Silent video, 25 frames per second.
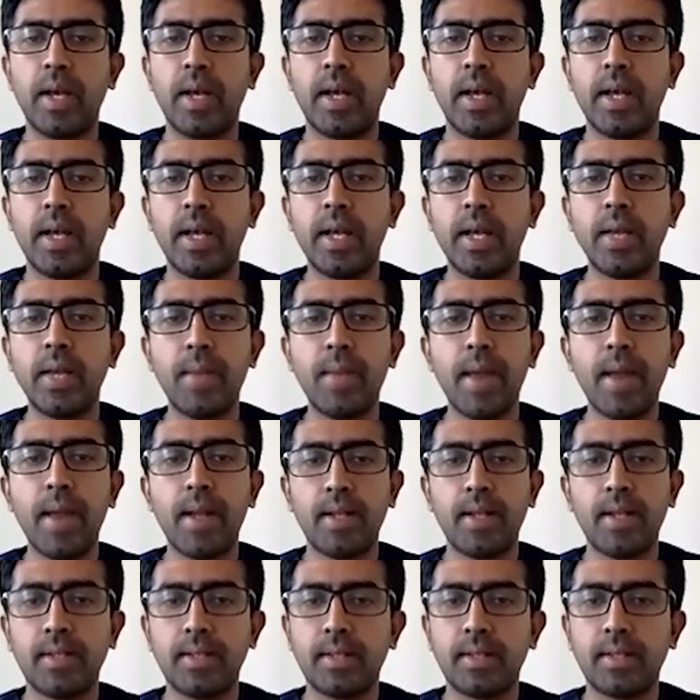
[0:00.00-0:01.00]
In
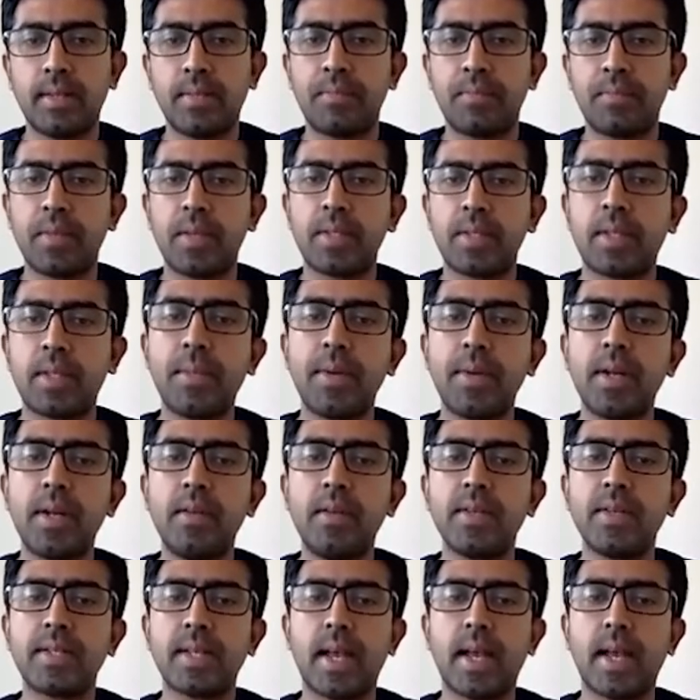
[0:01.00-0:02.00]
males, seminal
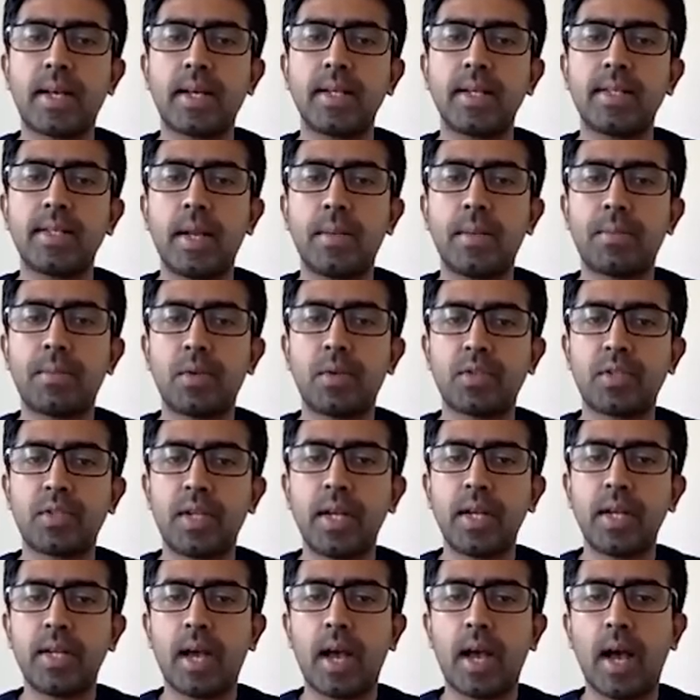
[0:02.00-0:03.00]
vesicles and
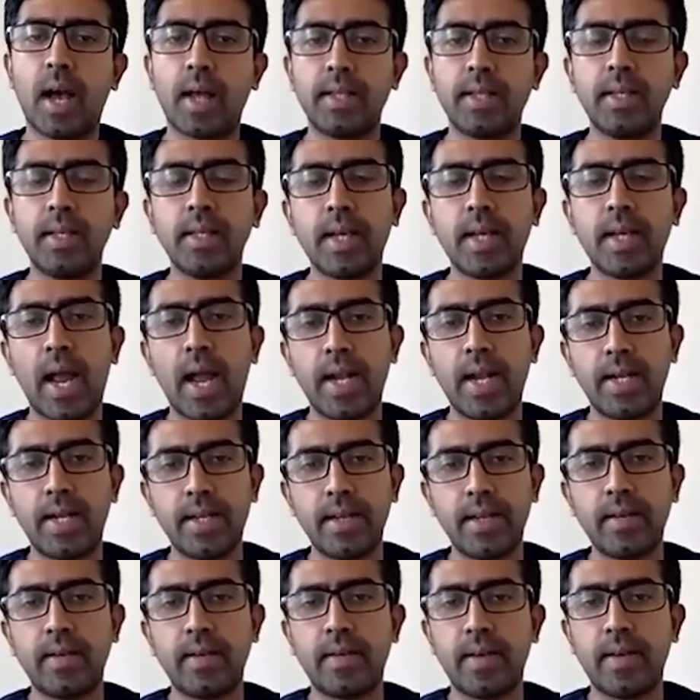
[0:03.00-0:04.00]
prostate are the
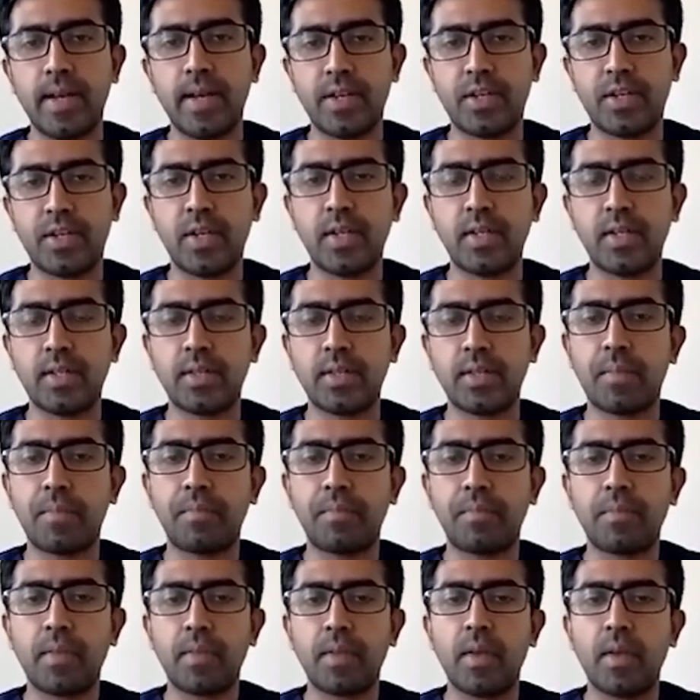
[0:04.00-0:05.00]
anterior relations,
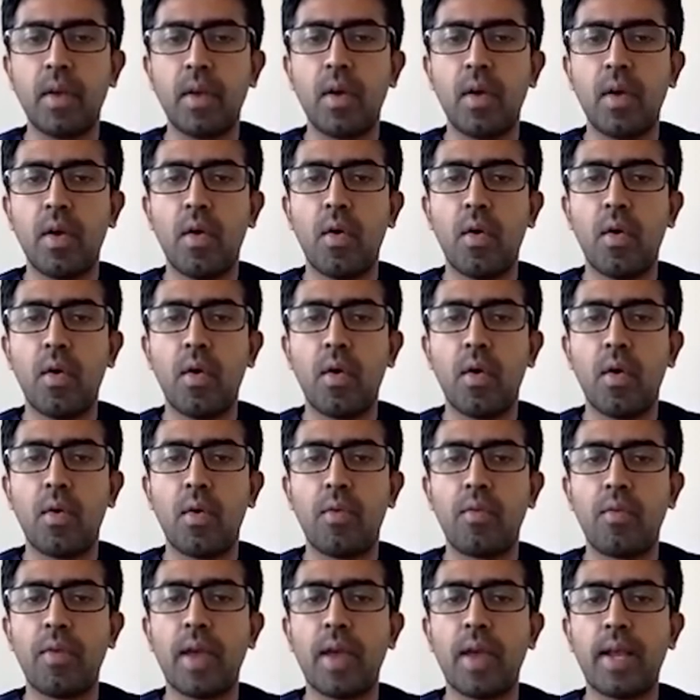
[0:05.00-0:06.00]

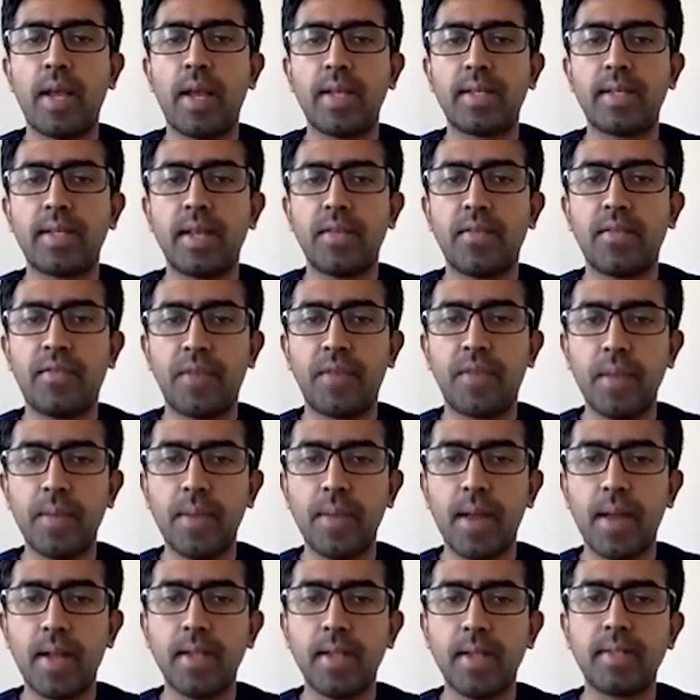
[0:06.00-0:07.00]
whereas in
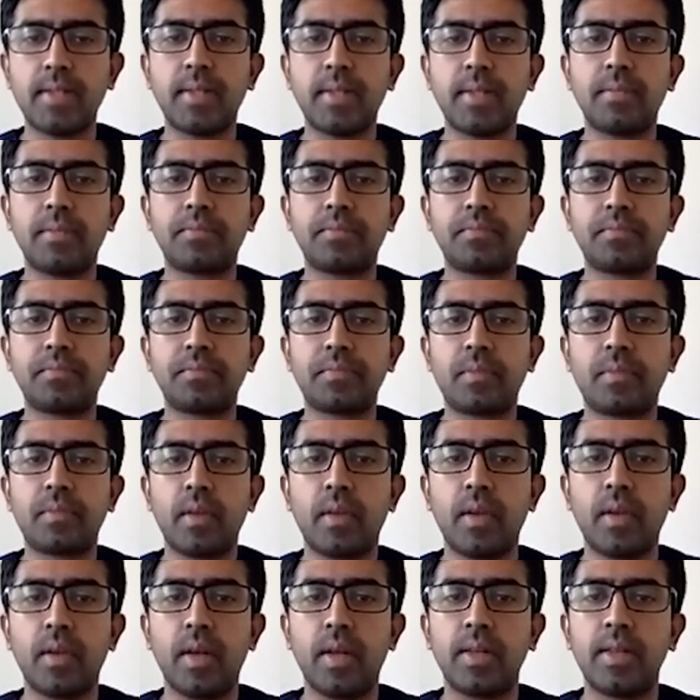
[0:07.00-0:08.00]
females,
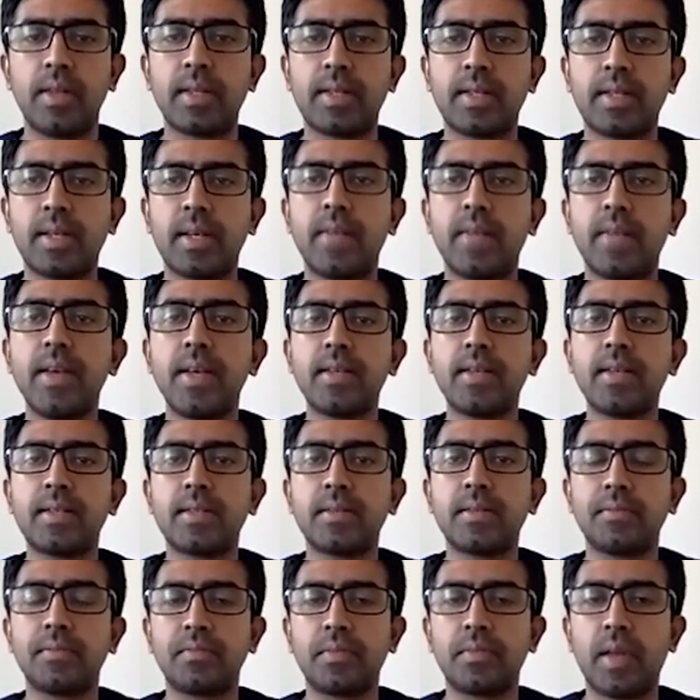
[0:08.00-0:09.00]
the
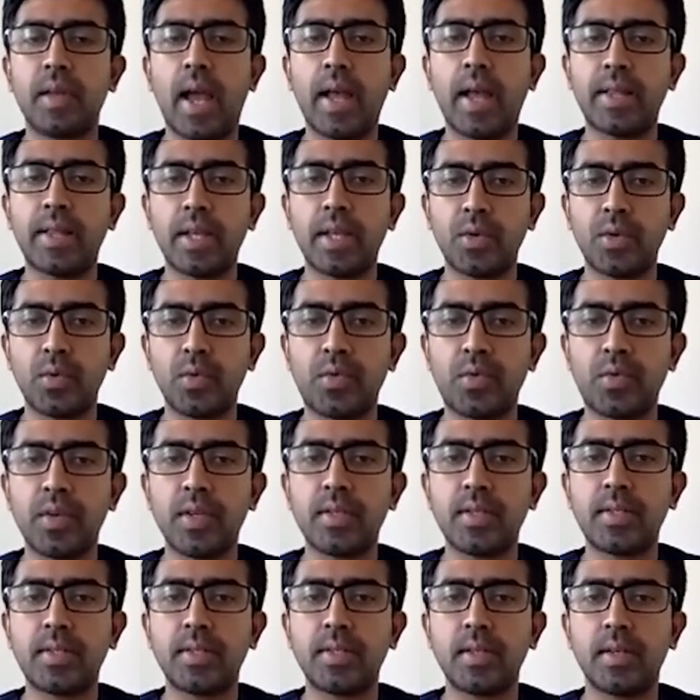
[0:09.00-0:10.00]
cervix and the
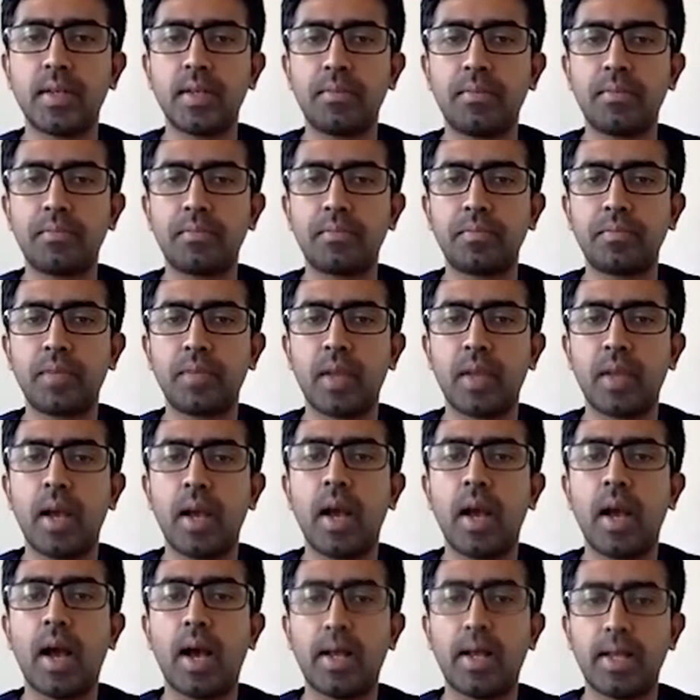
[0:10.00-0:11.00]
uterus
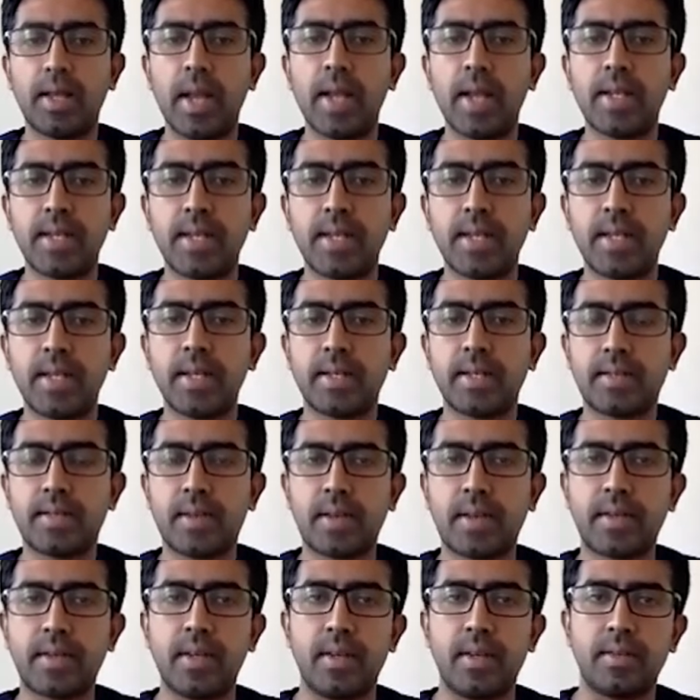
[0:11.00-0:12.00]
are the anterior
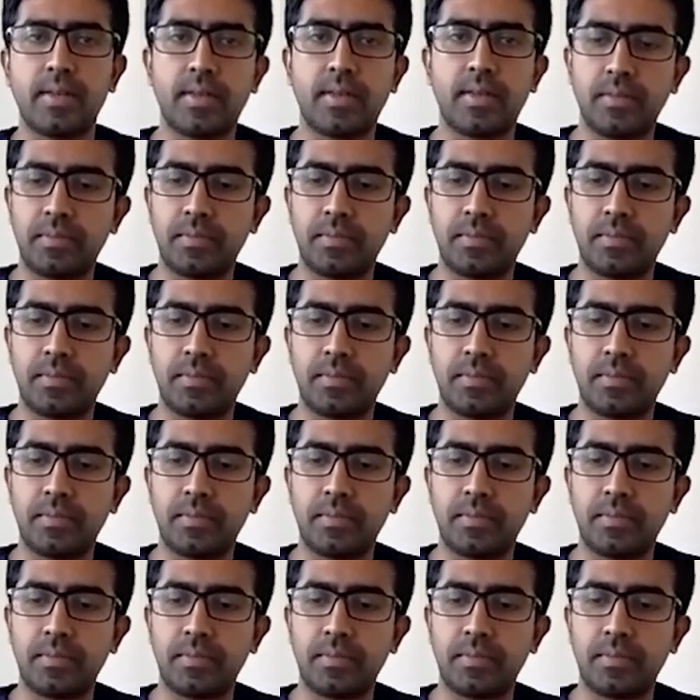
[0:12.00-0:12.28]
structures.